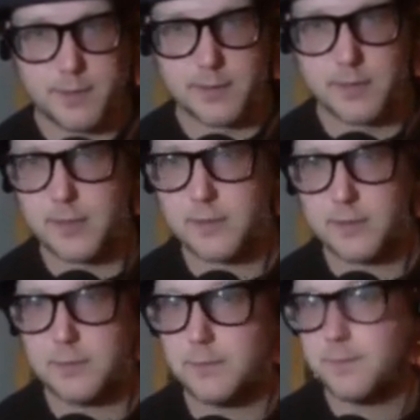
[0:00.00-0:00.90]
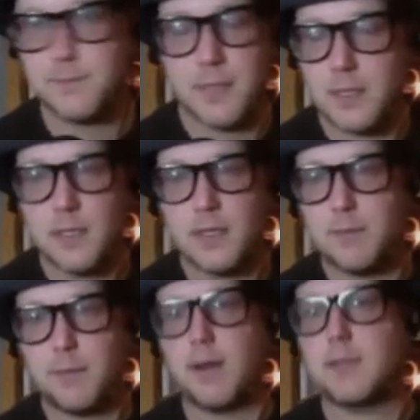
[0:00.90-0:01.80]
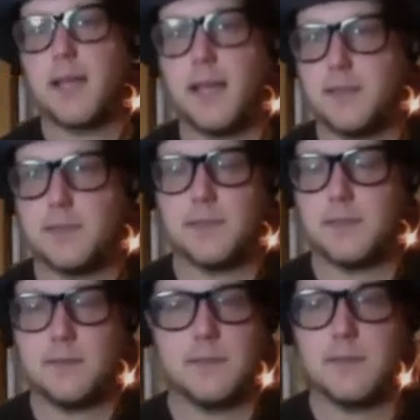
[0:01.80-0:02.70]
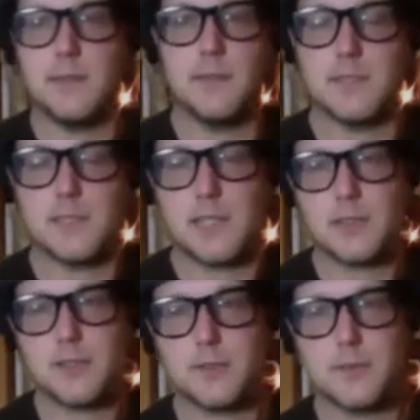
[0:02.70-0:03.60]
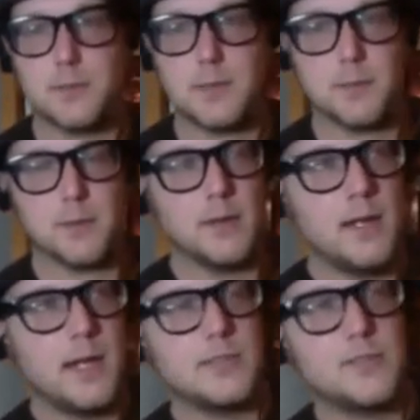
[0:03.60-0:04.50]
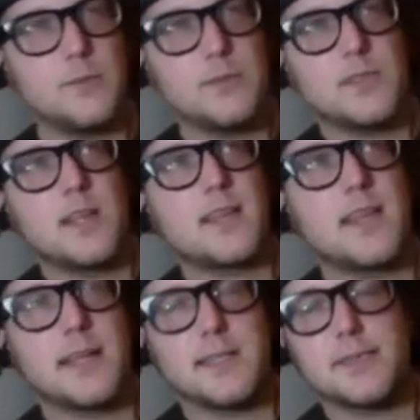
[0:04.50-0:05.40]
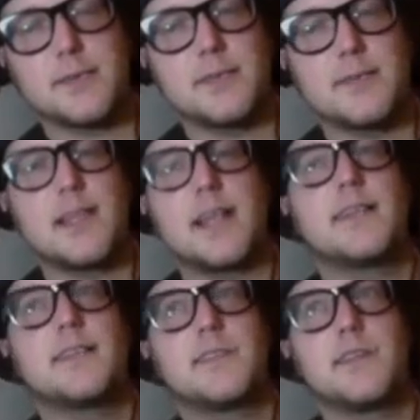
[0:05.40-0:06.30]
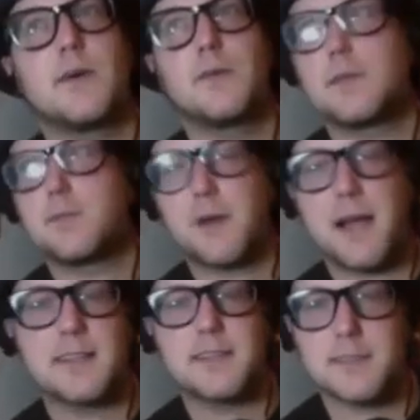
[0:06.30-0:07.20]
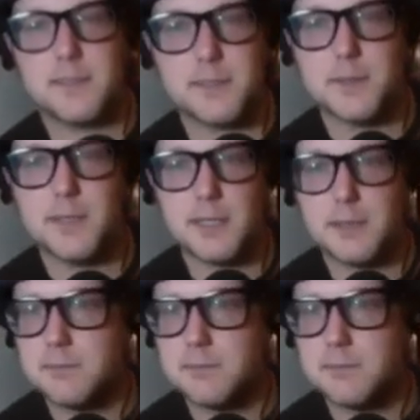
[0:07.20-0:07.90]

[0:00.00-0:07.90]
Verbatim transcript: these awesome podcasts and, you know, discussions with people. It's almost like that is the only praxis you need.